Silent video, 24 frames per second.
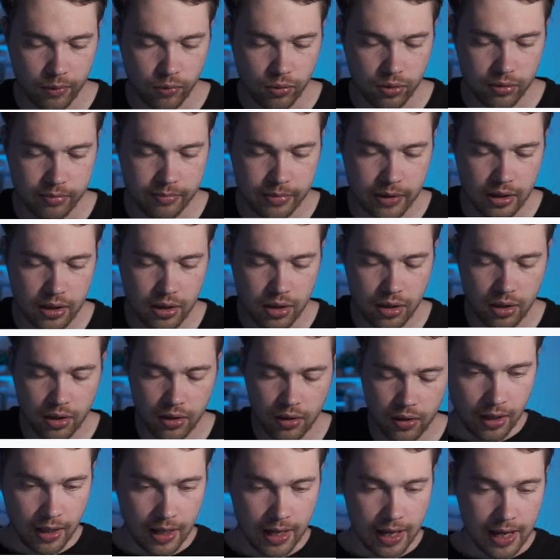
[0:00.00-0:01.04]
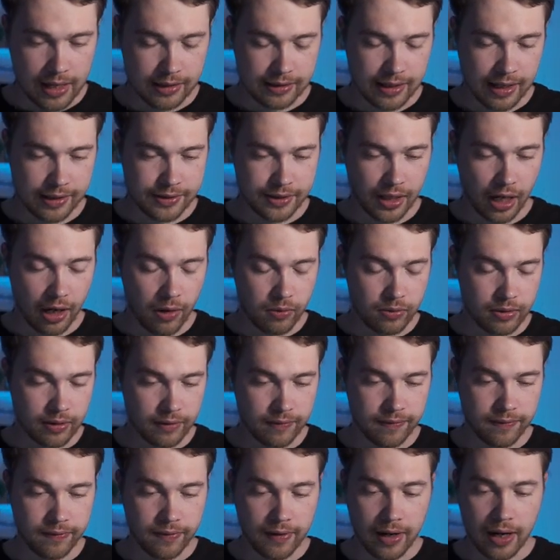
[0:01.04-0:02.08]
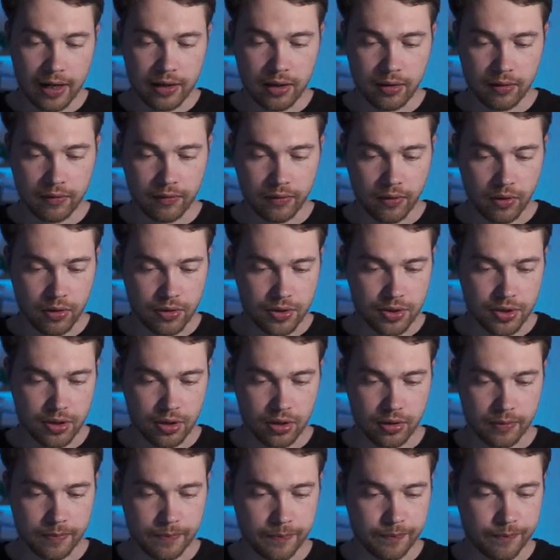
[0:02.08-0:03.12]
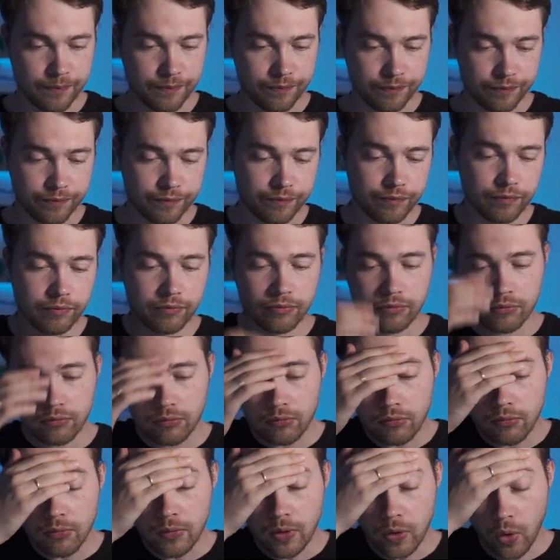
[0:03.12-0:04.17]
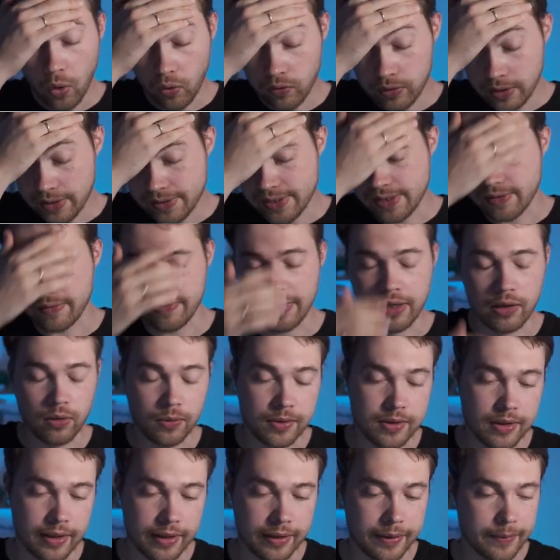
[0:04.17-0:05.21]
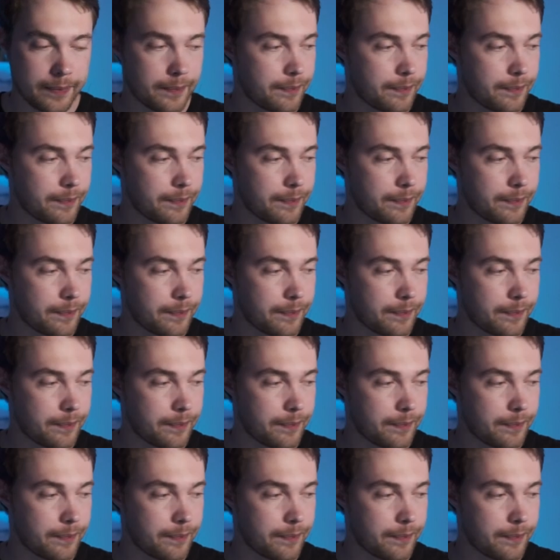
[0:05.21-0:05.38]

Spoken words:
will be, and that's how the final version of this FA looks like.